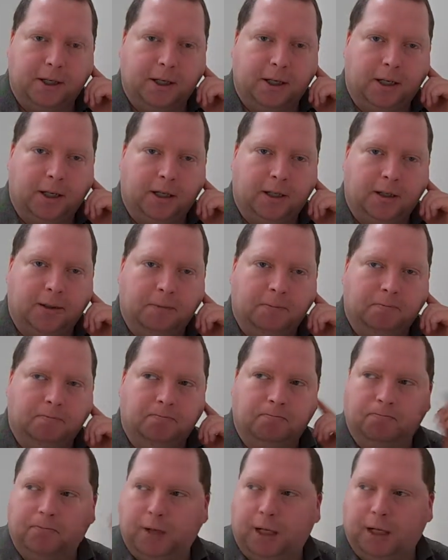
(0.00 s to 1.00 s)

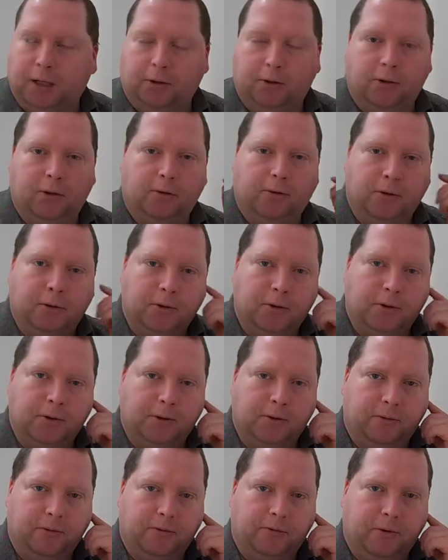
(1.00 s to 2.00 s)
um, I don't know if it
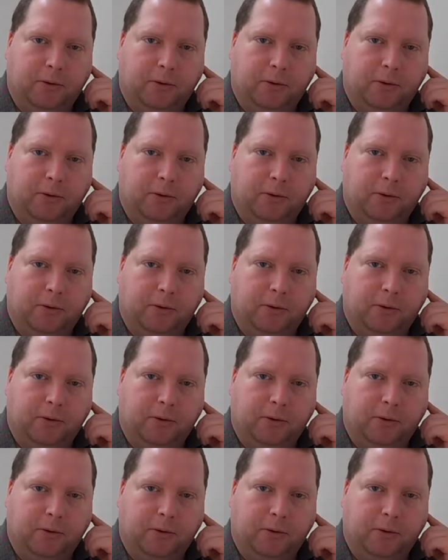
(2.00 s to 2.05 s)
was